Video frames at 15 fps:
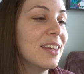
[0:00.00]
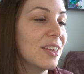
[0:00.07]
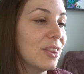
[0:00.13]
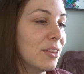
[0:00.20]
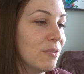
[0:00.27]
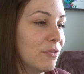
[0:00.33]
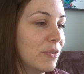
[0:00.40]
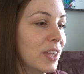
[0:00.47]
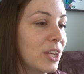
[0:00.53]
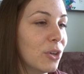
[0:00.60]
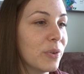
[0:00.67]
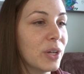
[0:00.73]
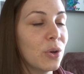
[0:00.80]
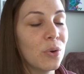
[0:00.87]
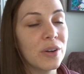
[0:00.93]
the
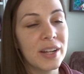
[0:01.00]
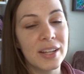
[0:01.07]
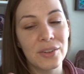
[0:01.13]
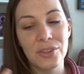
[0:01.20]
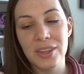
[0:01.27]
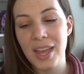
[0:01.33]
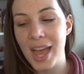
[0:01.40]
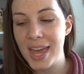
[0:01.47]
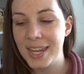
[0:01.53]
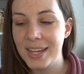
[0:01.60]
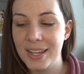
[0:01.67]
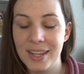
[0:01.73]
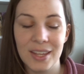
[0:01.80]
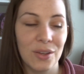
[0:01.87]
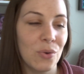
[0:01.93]
video recording or the
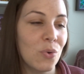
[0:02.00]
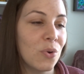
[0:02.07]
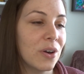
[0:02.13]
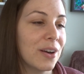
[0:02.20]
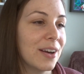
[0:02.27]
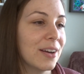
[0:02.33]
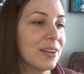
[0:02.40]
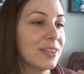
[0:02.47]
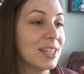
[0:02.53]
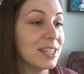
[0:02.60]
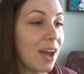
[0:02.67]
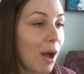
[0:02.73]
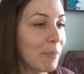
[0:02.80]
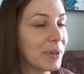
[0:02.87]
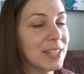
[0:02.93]
editing or the
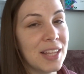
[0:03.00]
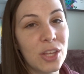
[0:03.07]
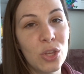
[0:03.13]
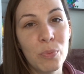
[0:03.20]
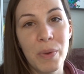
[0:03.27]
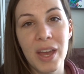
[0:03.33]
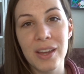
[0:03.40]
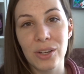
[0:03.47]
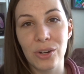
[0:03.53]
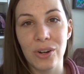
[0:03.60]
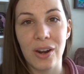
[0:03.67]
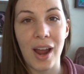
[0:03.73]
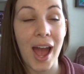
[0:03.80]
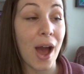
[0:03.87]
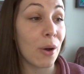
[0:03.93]
topics that you pick
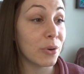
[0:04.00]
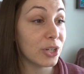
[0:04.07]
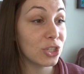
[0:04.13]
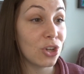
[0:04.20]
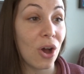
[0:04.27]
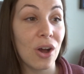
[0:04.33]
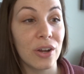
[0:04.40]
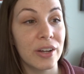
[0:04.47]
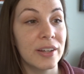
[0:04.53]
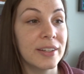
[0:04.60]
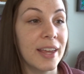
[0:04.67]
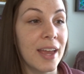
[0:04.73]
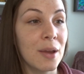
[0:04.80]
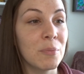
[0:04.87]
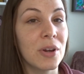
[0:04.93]
or how to talk on
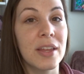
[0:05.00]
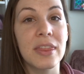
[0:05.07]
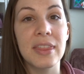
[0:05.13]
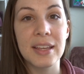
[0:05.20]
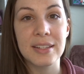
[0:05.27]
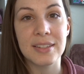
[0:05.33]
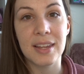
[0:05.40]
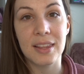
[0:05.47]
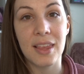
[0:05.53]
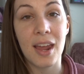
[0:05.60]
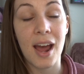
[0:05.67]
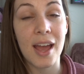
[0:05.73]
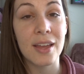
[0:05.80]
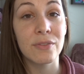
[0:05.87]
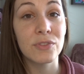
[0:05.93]
camera and things like
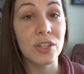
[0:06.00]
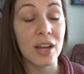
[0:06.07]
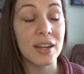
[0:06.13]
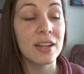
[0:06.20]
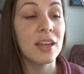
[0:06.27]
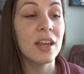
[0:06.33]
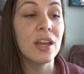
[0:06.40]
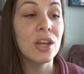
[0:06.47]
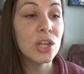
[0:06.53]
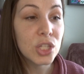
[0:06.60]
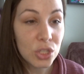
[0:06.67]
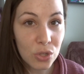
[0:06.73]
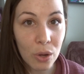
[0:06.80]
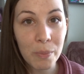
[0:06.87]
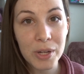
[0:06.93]
that. I have done
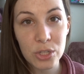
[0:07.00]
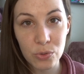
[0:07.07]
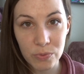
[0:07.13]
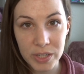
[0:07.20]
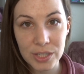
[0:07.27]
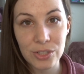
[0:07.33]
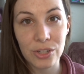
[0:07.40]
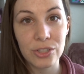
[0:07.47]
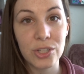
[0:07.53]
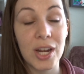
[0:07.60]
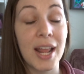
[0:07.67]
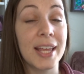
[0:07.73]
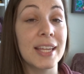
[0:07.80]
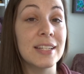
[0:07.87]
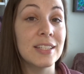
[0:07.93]
so much research
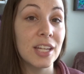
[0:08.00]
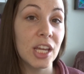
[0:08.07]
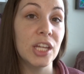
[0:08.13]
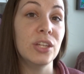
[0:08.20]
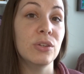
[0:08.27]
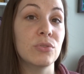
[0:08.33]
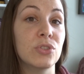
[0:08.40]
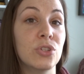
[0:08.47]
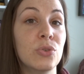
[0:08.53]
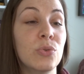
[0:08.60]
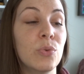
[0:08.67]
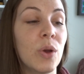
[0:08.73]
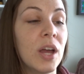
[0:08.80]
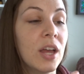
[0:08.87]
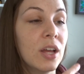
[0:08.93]
and I continue
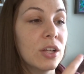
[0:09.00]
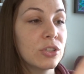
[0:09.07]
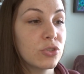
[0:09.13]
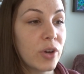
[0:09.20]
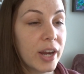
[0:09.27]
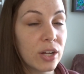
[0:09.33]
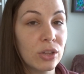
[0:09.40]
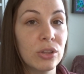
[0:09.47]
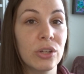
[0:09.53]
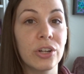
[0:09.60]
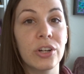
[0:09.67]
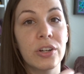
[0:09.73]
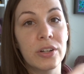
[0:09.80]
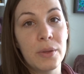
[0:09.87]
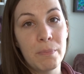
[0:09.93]
to try to
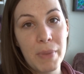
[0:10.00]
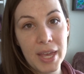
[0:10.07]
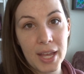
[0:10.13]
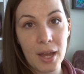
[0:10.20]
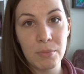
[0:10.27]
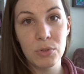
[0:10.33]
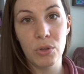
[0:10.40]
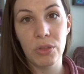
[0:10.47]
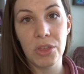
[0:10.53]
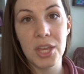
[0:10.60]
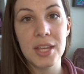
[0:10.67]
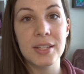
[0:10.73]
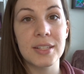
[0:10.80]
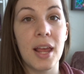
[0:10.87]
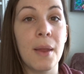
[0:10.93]
learn and pick up new
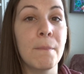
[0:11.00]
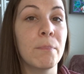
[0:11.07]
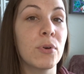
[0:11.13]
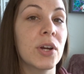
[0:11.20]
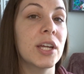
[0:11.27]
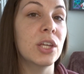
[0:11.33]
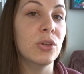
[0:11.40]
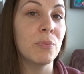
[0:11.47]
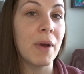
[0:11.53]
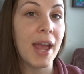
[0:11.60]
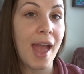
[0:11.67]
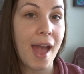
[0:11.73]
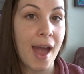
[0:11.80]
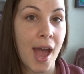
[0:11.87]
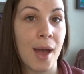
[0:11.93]
things and bring you
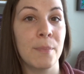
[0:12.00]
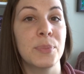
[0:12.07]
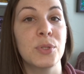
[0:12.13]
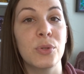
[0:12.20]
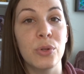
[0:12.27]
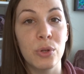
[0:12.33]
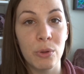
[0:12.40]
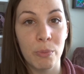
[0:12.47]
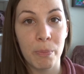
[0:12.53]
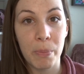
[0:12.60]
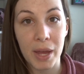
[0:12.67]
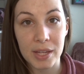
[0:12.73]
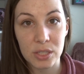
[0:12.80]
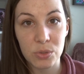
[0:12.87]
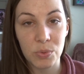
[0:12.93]
my absolute
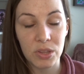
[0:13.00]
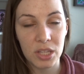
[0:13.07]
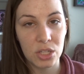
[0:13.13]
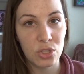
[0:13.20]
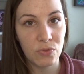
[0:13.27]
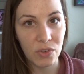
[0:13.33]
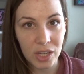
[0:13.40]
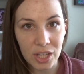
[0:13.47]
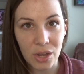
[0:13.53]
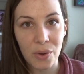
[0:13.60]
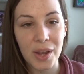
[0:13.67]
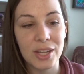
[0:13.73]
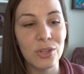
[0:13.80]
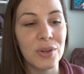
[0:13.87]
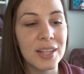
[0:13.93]
best with each video.
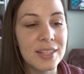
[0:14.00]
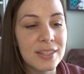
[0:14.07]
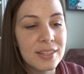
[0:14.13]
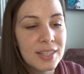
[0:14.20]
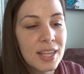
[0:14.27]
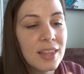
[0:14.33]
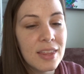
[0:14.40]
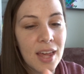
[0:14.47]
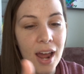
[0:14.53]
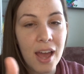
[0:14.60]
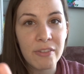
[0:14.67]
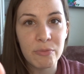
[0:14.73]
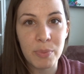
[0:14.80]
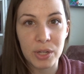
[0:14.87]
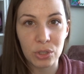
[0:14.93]
And you can see that
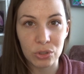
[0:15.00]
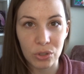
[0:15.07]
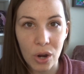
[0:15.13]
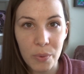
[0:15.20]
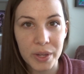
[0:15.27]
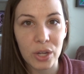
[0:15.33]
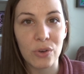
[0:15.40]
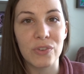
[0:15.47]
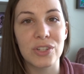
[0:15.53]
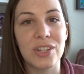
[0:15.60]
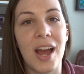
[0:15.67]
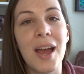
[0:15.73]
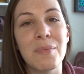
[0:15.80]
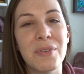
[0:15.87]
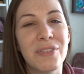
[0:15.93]
I've been growing over
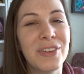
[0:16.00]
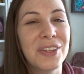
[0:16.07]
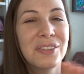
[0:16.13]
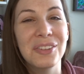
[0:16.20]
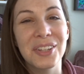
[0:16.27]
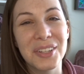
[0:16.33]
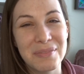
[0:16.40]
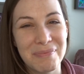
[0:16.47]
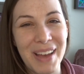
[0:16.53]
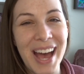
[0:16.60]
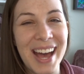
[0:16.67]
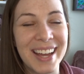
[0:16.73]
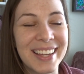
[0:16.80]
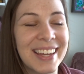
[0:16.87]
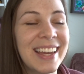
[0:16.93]
time. If you look
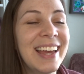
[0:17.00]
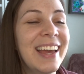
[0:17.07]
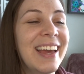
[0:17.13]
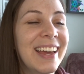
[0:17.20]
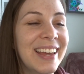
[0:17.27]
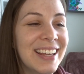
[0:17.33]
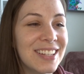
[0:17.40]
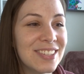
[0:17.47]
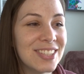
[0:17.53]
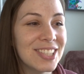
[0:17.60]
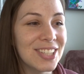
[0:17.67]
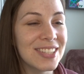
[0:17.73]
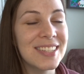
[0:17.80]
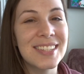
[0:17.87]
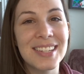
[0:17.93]
back, it's
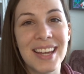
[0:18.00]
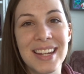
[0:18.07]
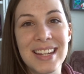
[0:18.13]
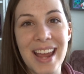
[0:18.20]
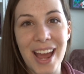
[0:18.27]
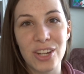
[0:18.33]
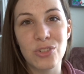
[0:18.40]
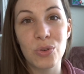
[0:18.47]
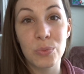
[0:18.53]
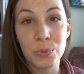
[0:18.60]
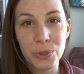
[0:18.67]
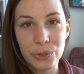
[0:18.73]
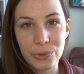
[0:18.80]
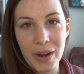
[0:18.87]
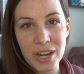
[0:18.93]
just a natural
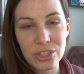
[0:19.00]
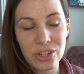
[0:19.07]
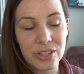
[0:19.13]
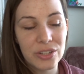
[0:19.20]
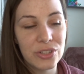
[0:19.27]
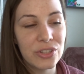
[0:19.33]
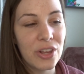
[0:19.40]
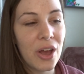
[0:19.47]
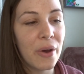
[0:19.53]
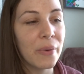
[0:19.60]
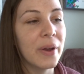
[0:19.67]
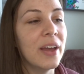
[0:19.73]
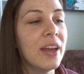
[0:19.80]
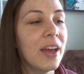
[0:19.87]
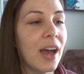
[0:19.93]
progression.
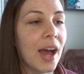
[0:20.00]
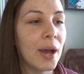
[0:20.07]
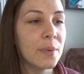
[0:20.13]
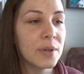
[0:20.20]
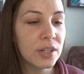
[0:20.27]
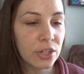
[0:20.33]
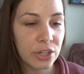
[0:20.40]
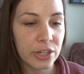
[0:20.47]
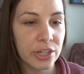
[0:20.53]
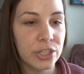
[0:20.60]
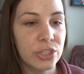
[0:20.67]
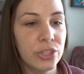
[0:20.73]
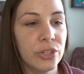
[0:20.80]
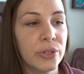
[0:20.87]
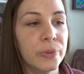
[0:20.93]
So I would
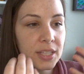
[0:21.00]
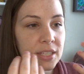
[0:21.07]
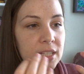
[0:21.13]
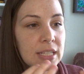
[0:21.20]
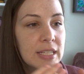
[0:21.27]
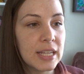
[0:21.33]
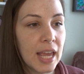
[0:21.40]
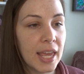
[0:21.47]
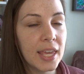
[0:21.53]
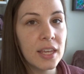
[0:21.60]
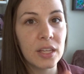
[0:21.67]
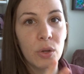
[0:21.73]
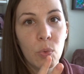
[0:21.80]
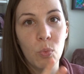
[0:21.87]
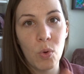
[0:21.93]
encourage you to
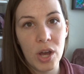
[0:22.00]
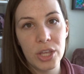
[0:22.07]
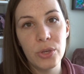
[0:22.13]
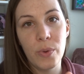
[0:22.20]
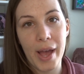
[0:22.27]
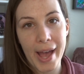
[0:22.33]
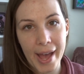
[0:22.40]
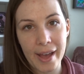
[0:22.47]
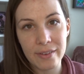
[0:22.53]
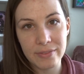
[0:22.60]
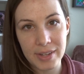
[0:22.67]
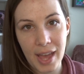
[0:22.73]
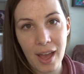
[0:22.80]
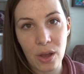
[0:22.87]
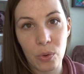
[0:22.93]
take what you
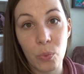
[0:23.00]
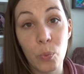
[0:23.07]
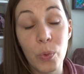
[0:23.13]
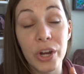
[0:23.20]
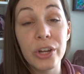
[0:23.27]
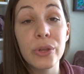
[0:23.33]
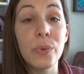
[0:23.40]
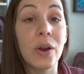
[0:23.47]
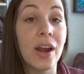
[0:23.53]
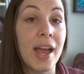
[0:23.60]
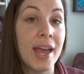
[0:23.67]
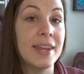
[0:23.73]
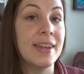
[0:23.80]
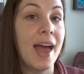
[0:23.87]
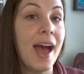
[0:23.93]
have now, where you are
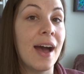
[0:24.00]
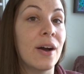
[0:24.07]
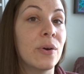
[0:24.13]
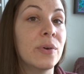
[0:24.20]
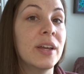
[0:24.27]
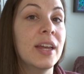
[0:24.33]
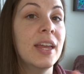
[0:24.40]
at now,